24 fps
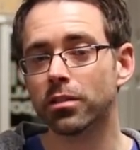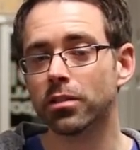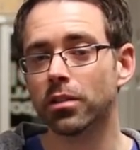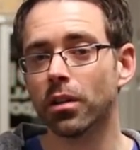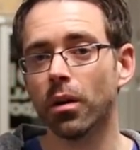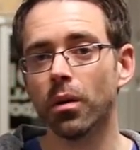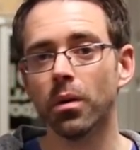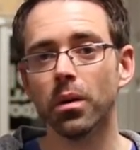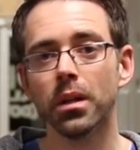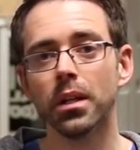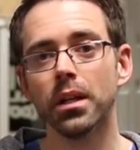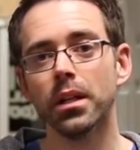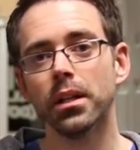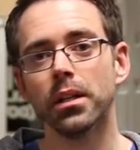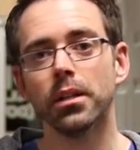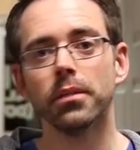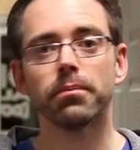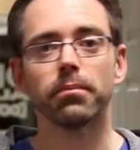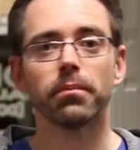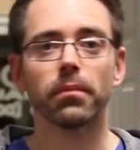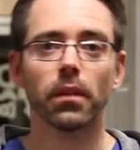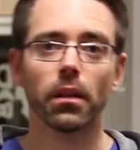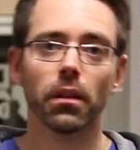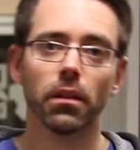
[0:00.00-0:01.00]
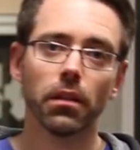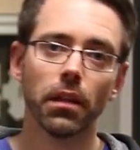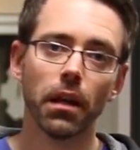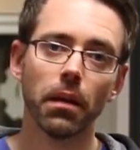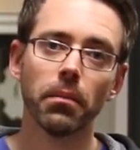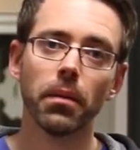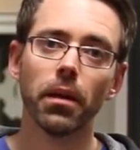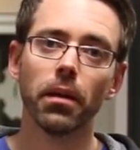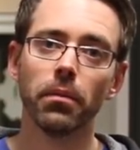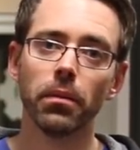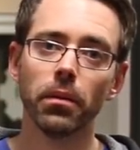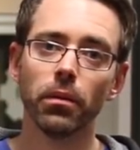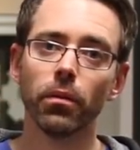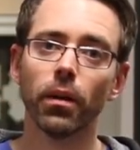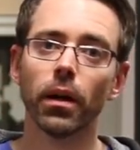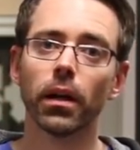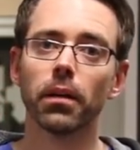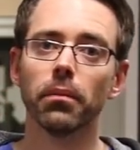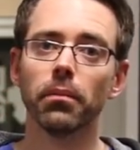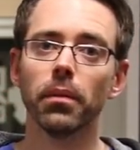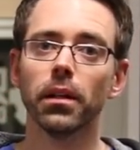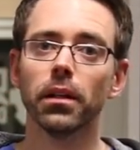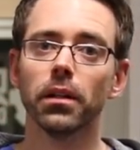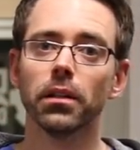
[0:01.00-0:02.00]
So they may be
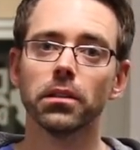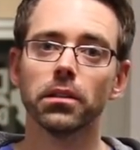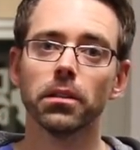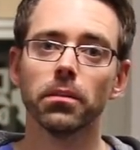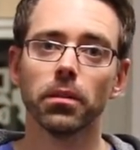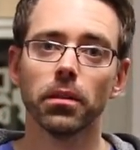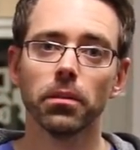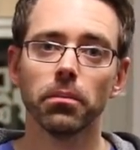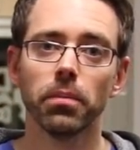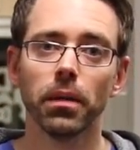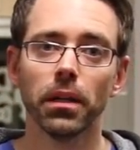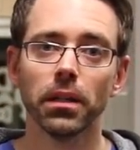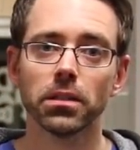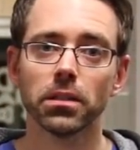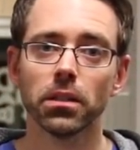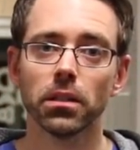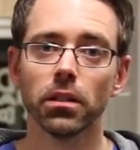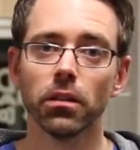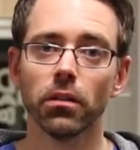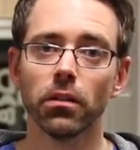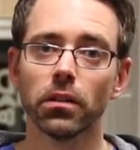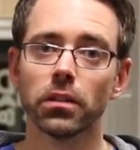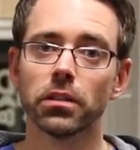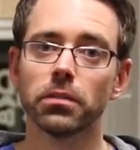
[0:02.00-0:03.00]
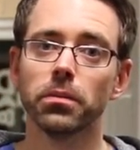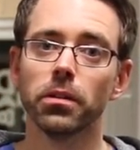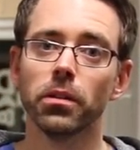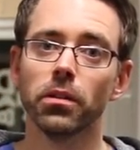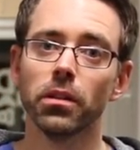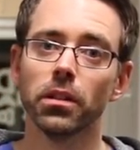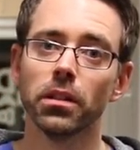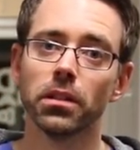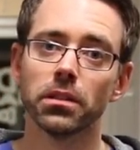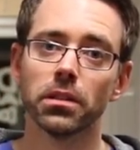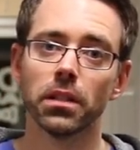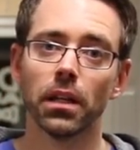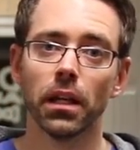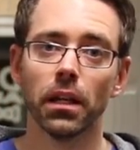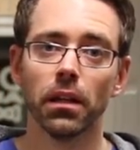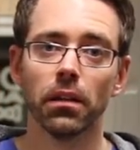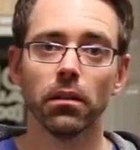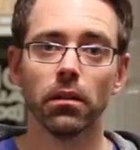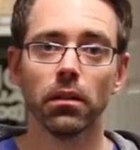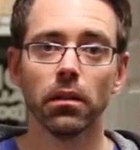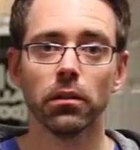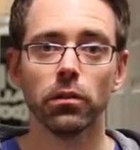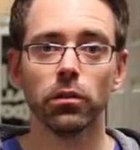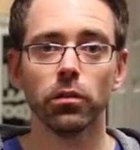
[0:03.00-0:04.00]
recommending something based on their experience,
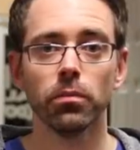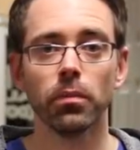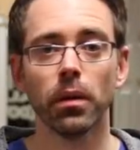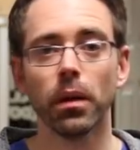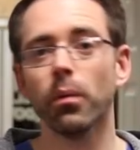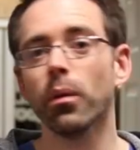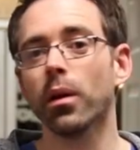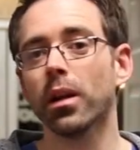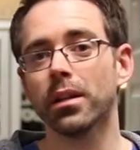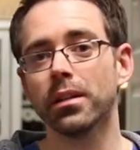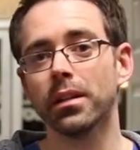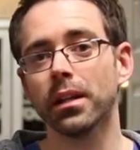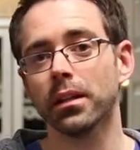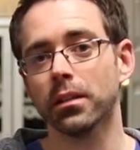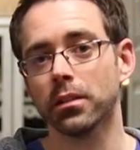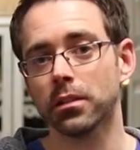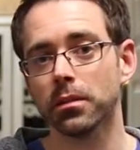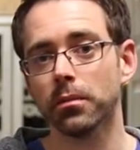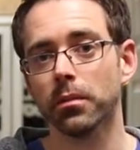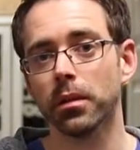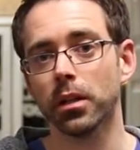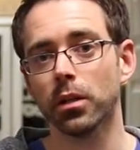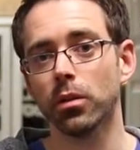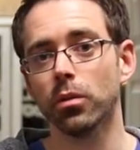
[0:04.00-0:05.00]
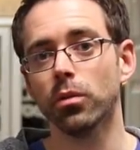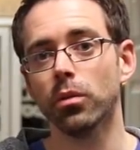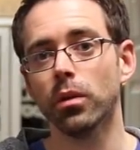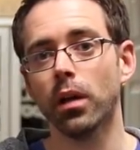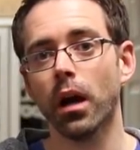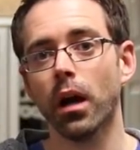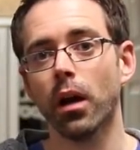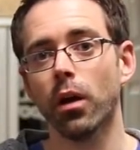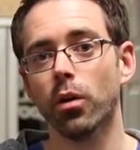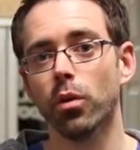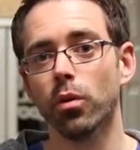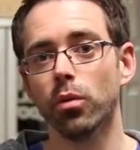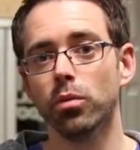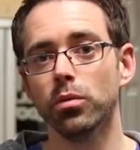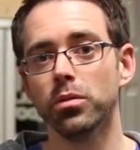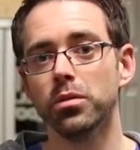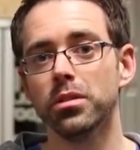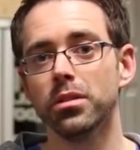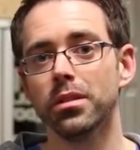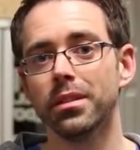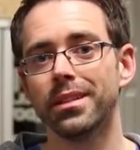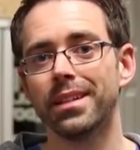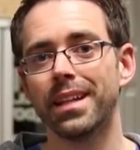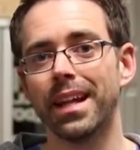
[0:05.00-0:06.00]
and you may want to take it to somebody who
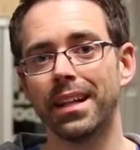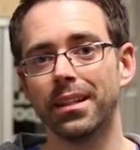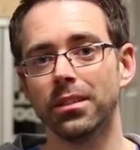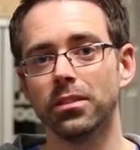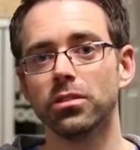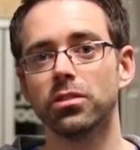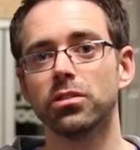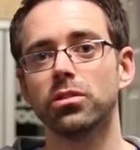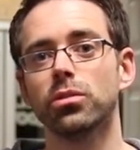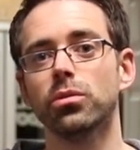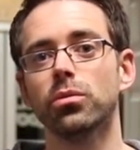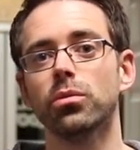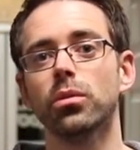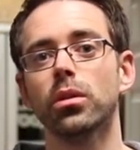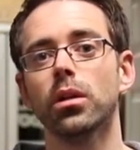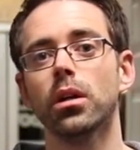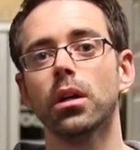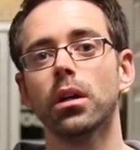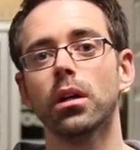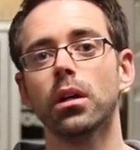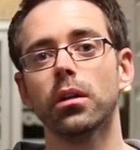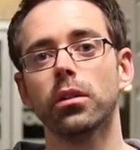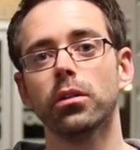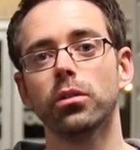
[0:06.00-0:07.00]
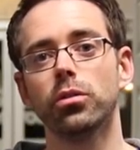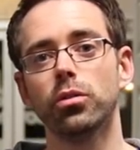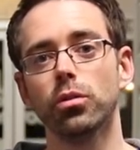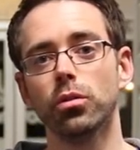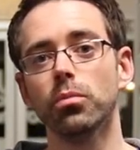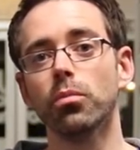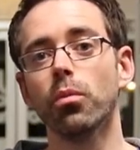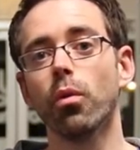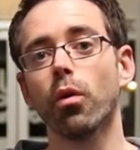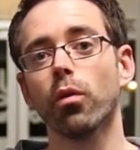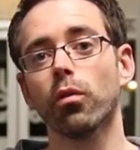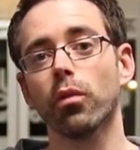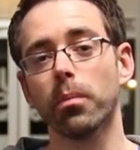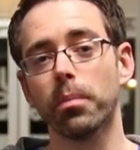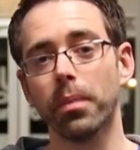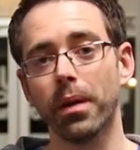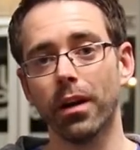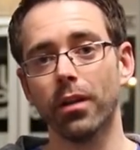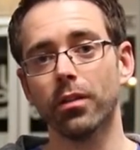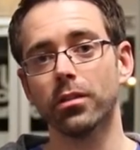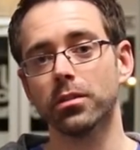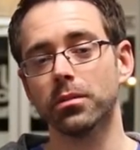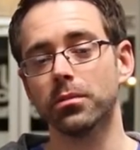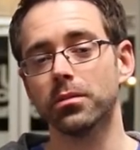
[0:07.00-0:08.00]
tends to do more
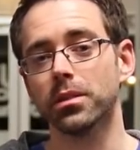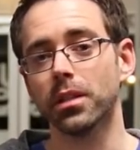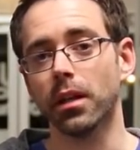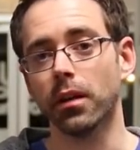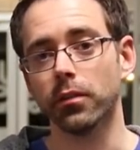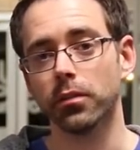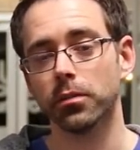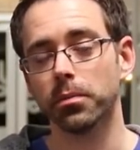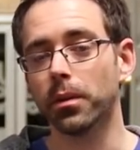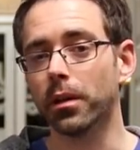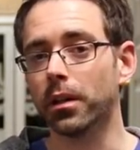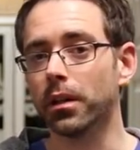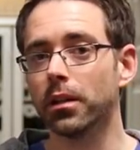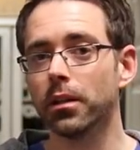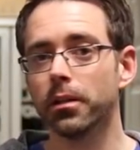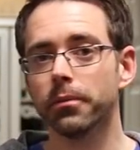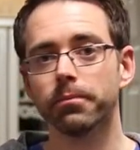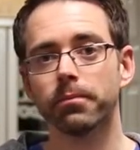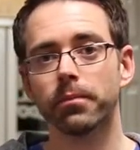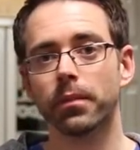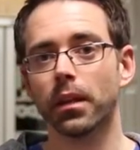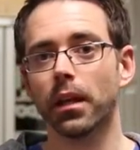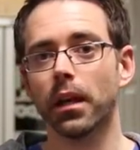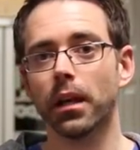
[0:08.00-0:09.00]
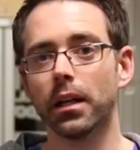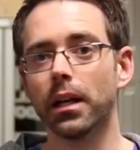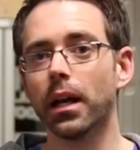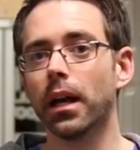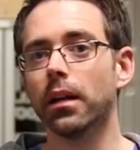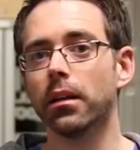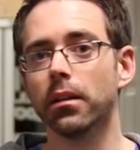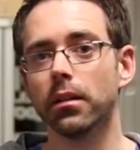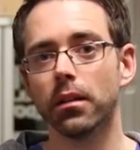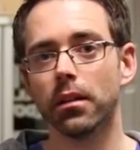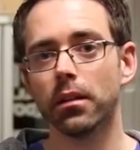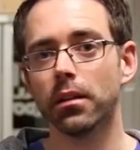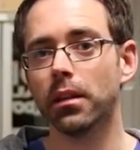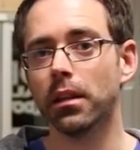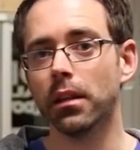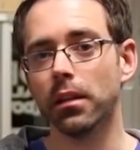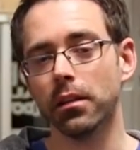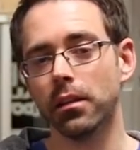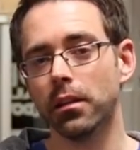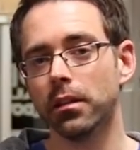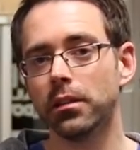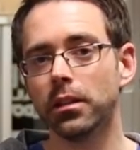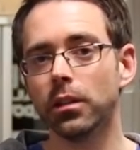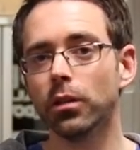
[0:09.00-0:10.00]
repairs themselves. But again,
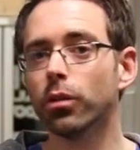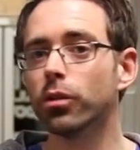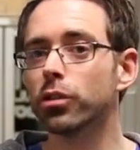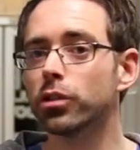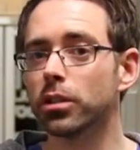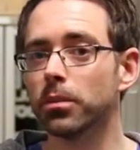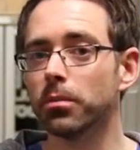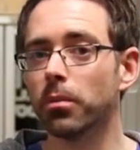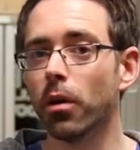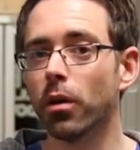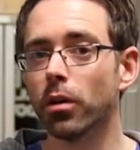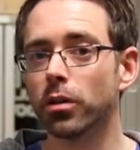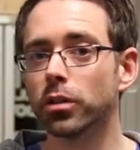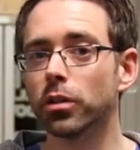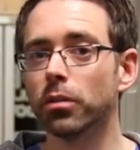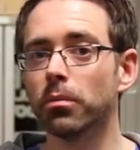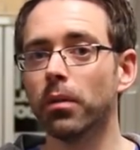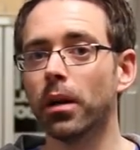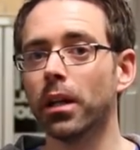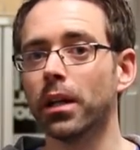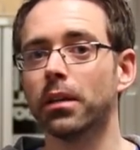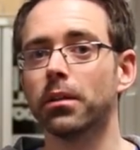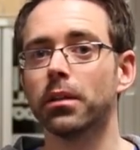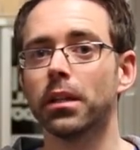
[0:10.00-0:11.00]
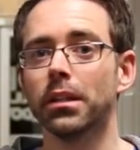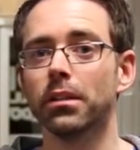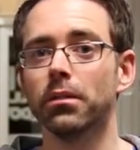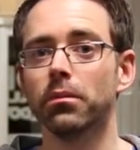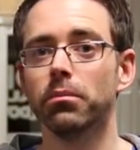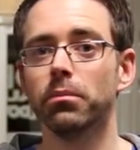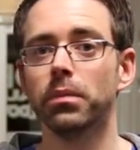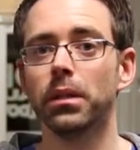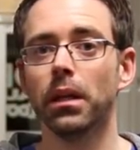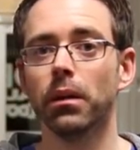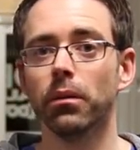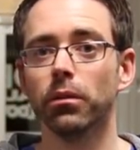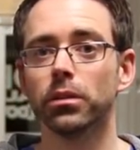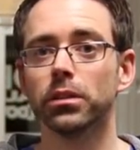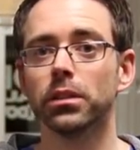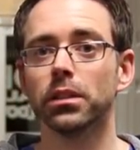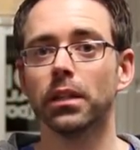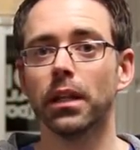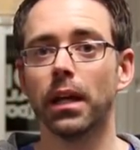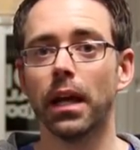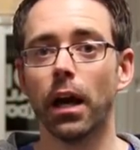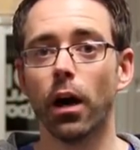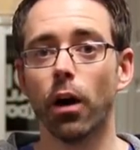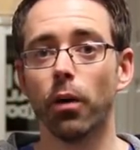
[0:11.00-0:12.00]
the dealership also might be able
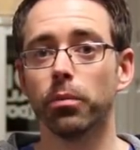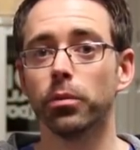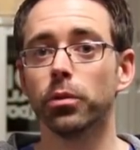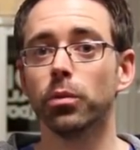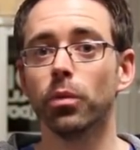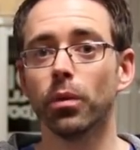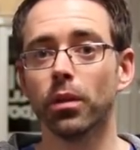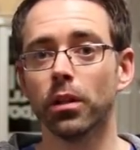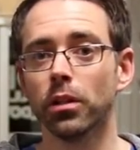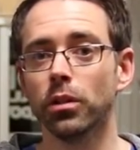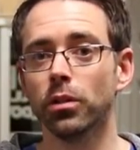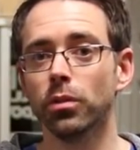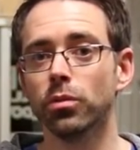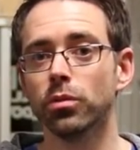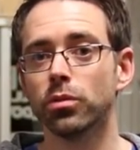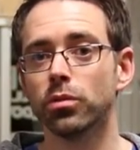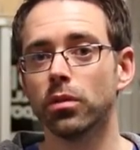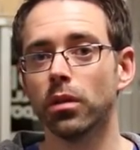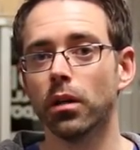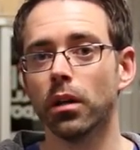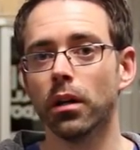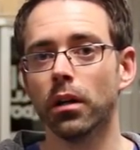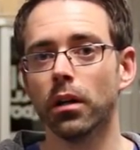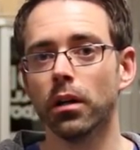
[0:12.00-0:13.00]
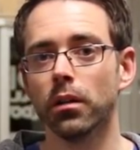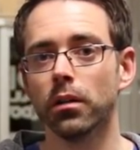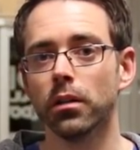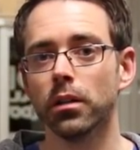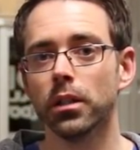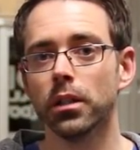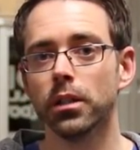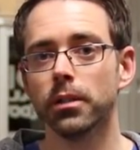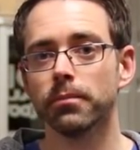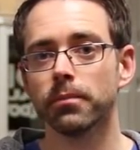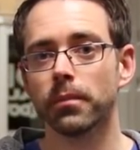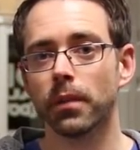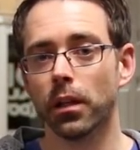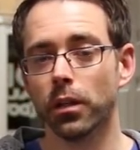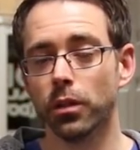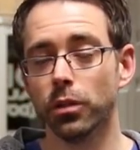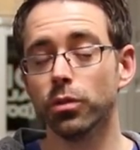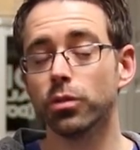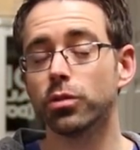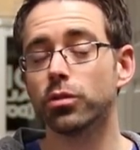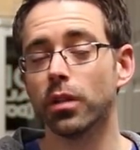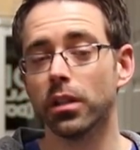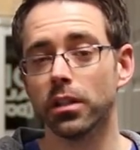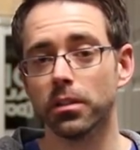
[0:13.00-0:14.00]
to help you with a
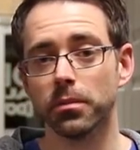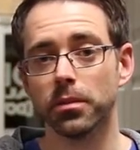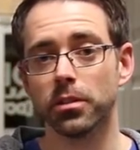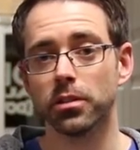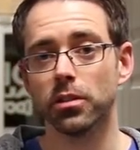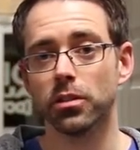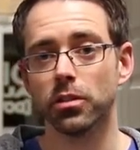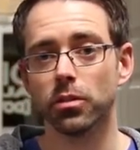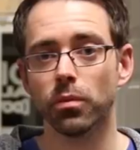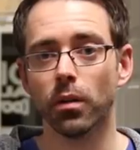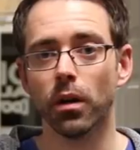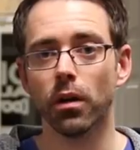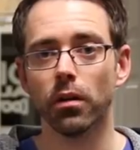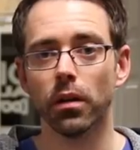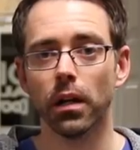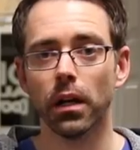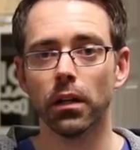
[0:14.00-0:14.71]
used transmission as well.